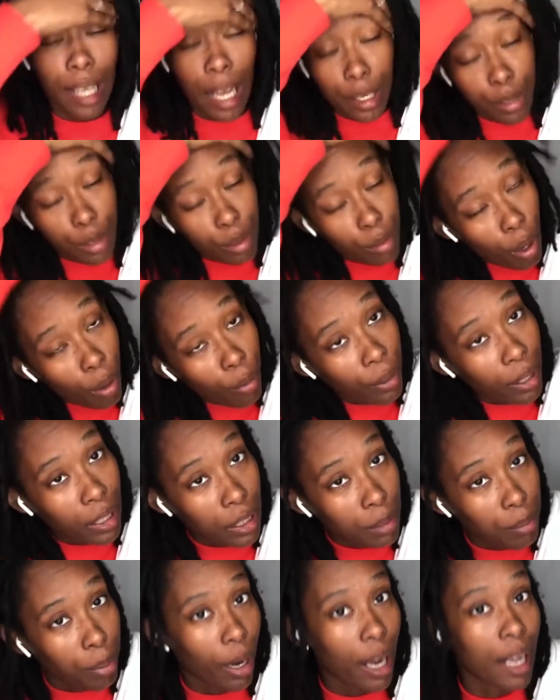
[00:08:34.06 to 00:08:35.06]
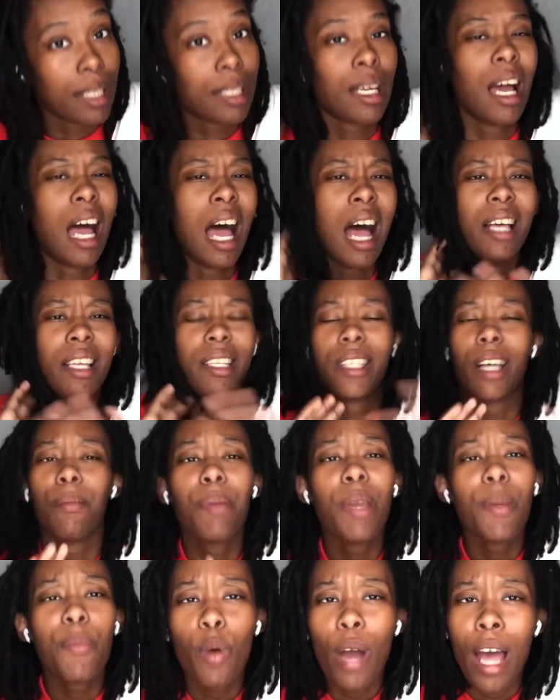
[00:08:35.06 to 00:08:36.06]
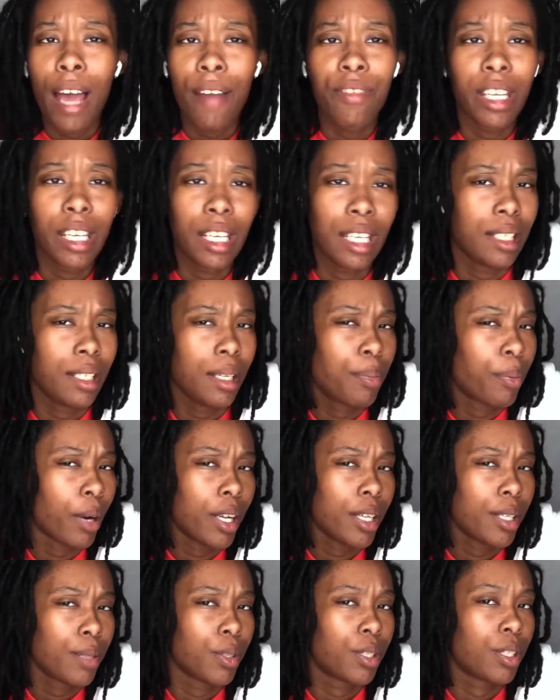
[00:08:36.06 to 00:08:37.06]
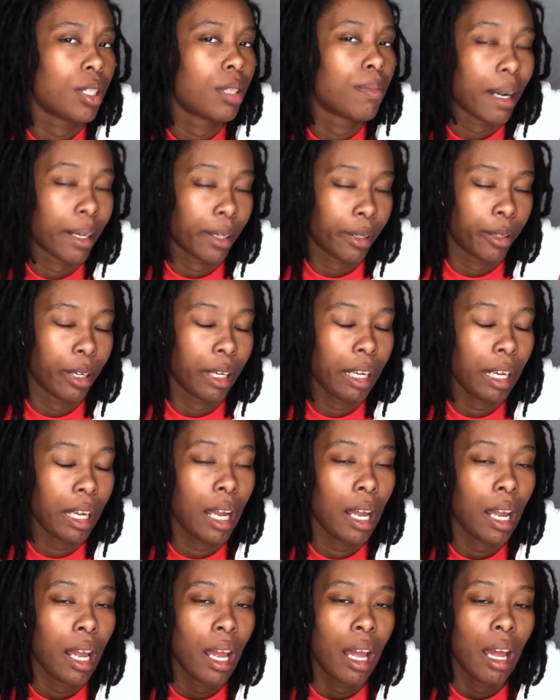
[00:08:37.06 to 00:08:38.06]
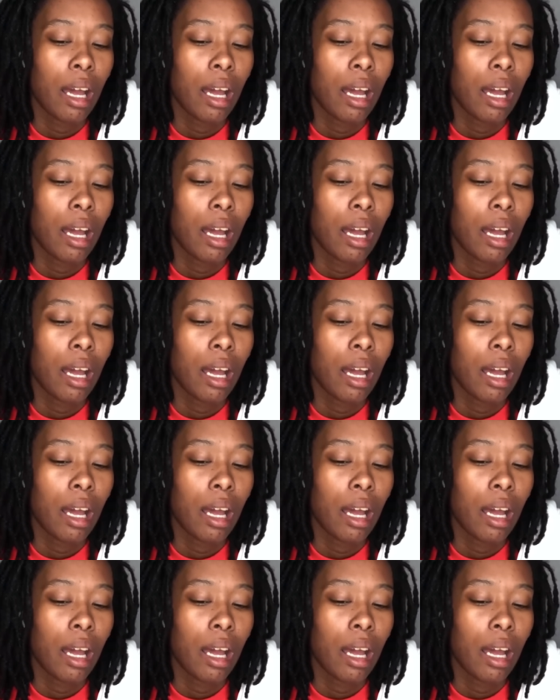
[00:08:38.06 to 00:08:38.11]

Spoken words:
I do own a heat press. Some people have the Easy Press, which is by Cricut.